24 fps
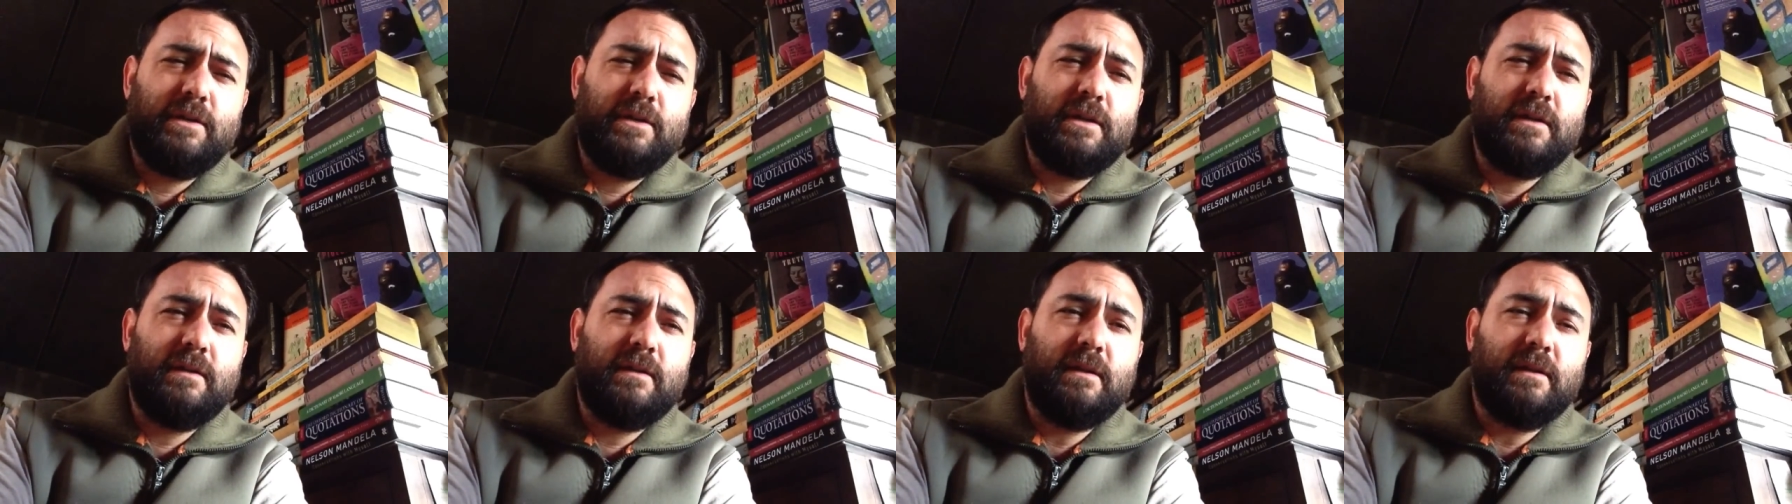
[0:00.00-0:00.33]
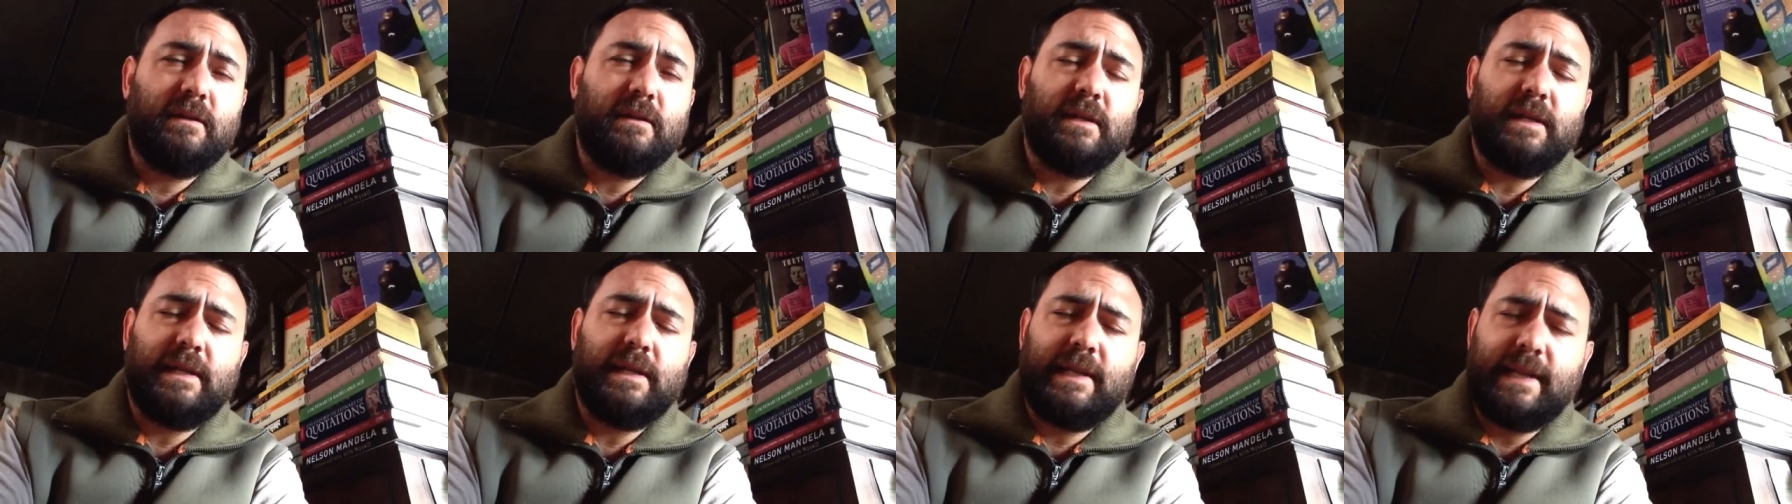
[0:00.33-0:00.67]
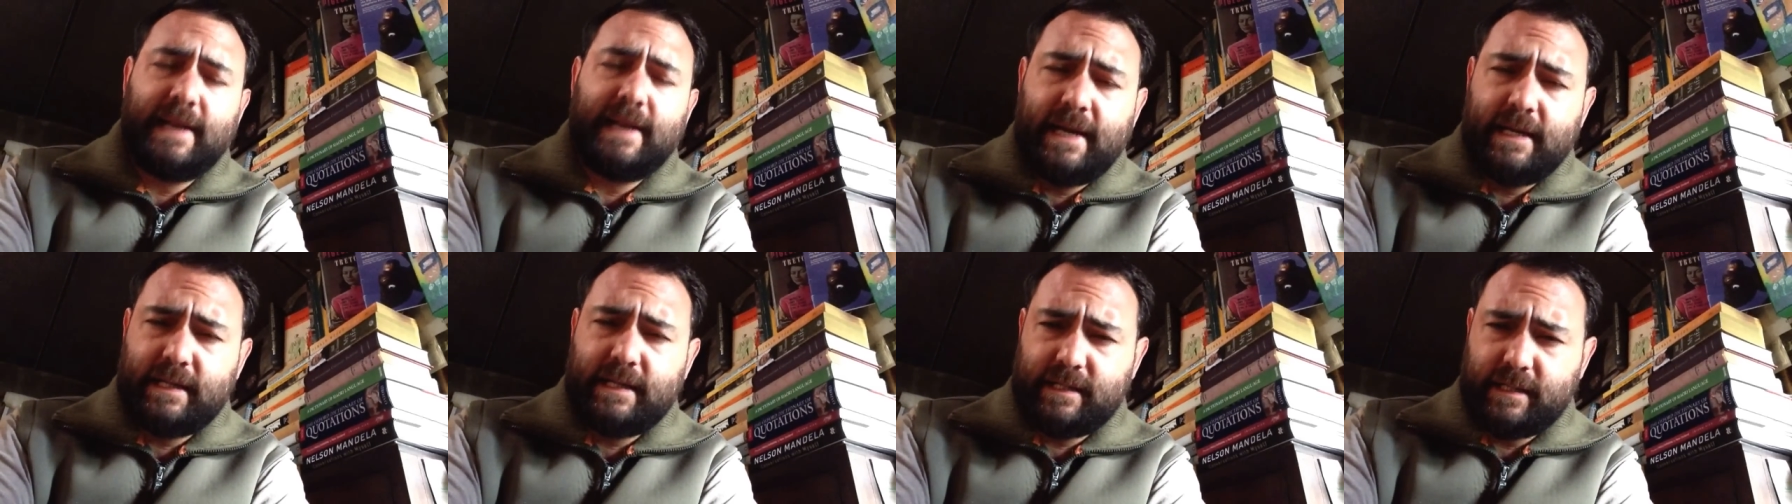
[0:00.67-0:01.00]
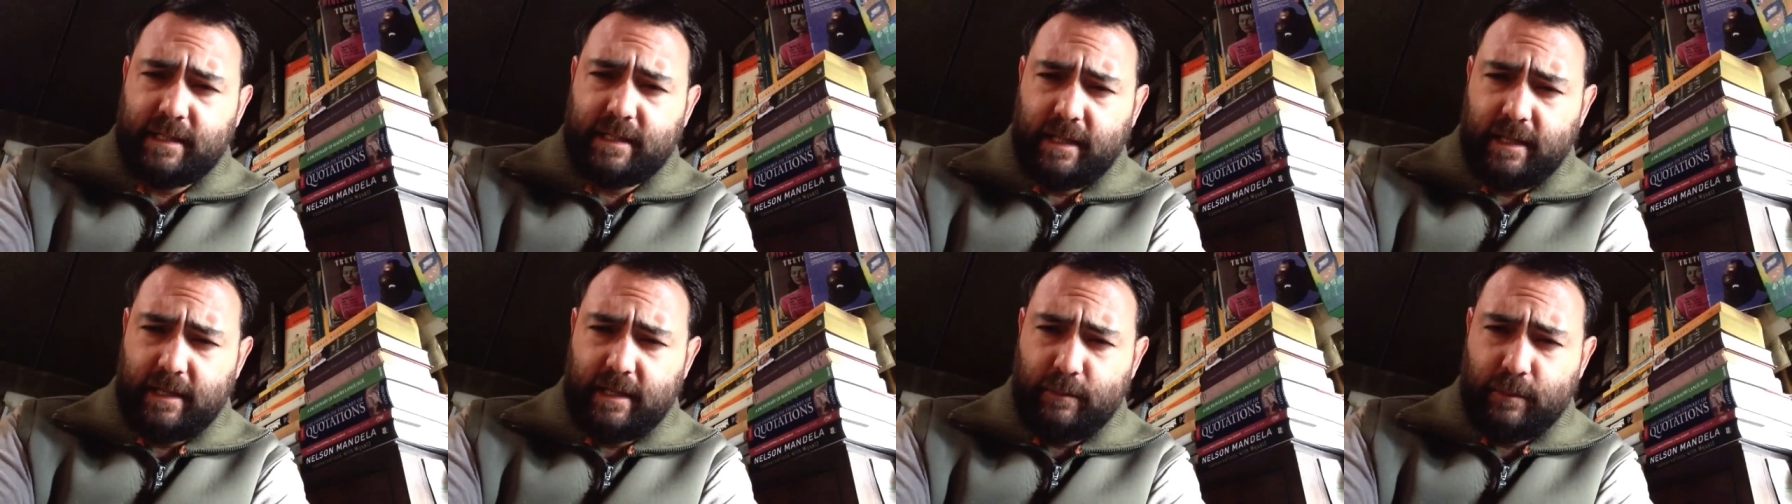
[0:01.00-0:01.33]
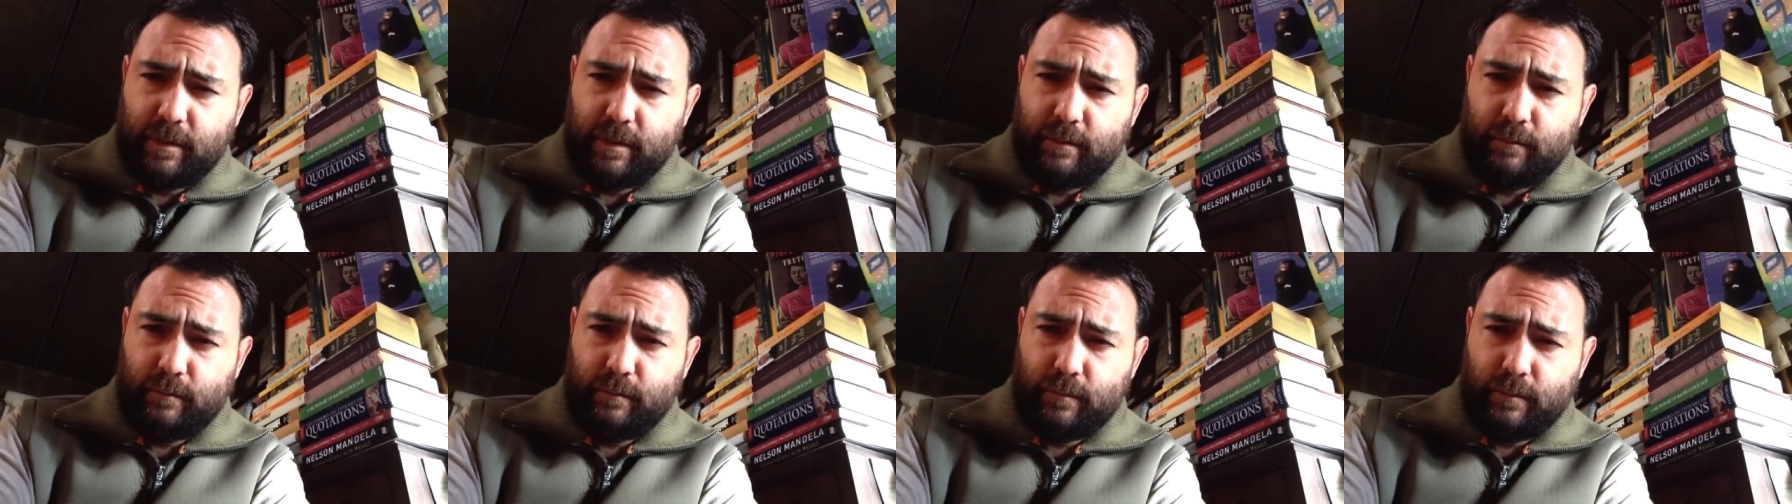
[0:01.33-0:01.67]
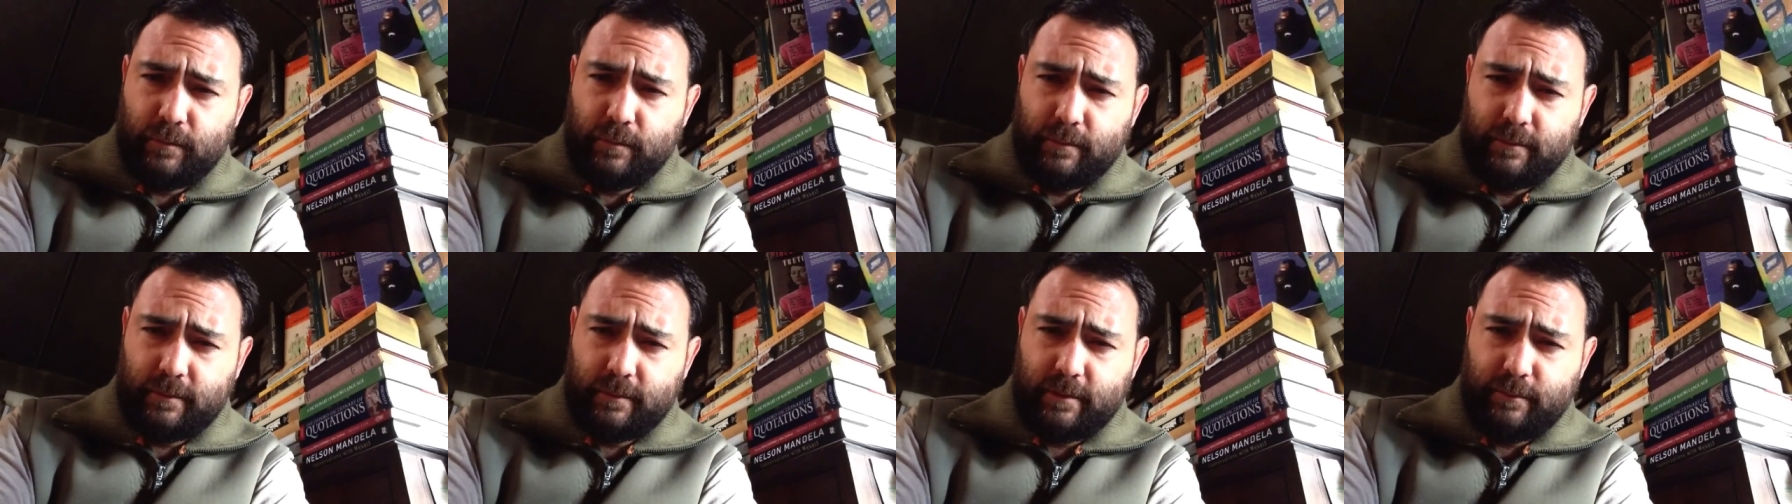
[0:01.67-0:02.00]
and that the last thing anyone
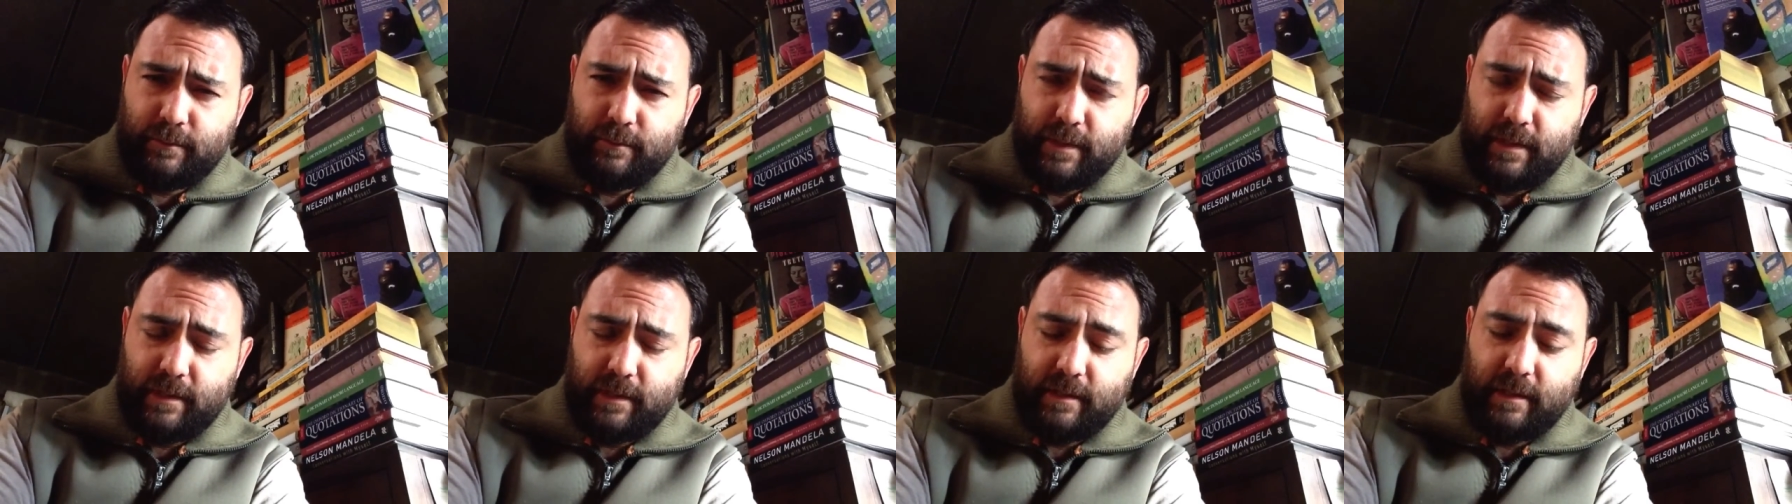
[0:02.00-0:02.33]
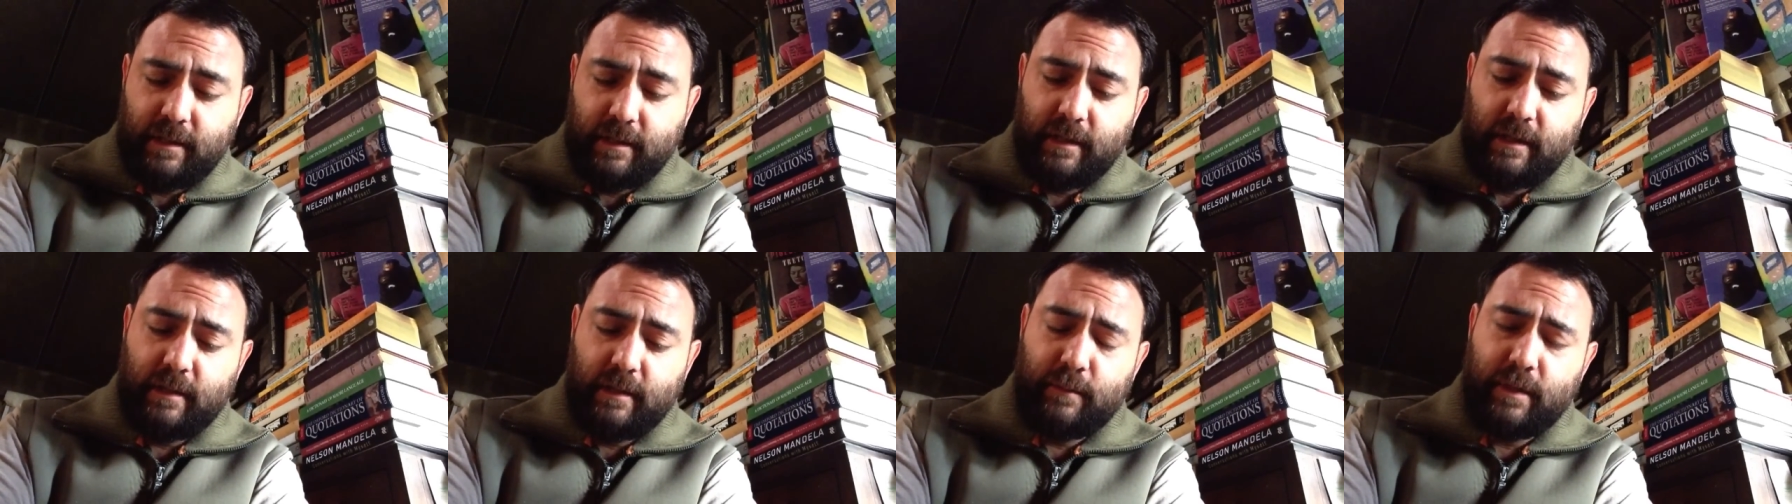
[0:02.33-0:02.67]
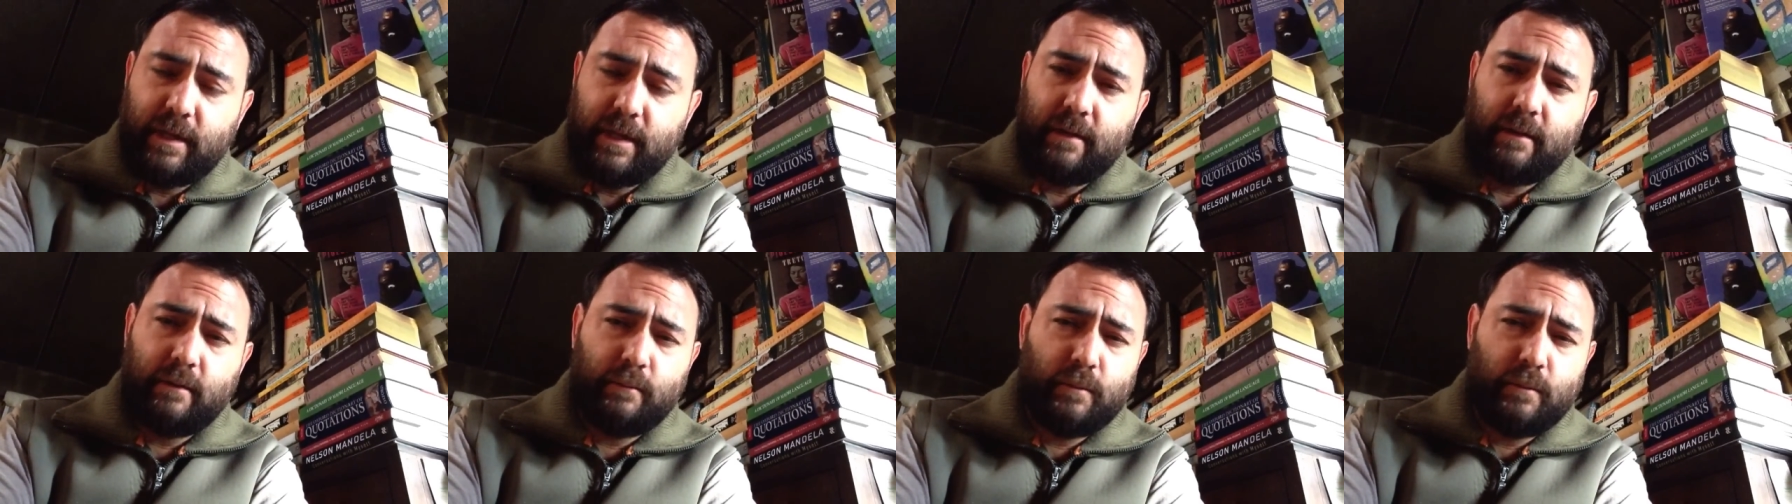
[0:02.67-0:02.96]
ought to be thinking about on